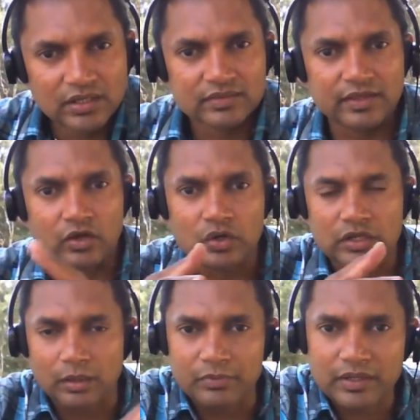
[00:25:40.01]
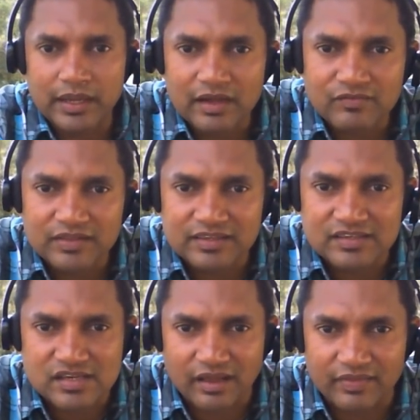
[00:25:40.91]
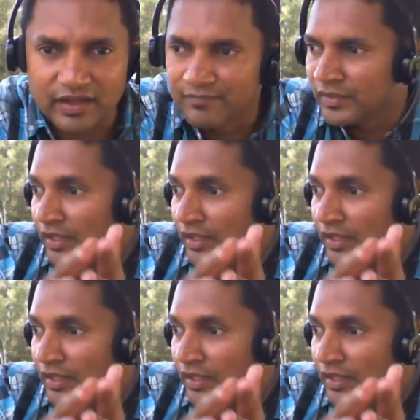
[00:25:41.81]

They don't communicate with each other.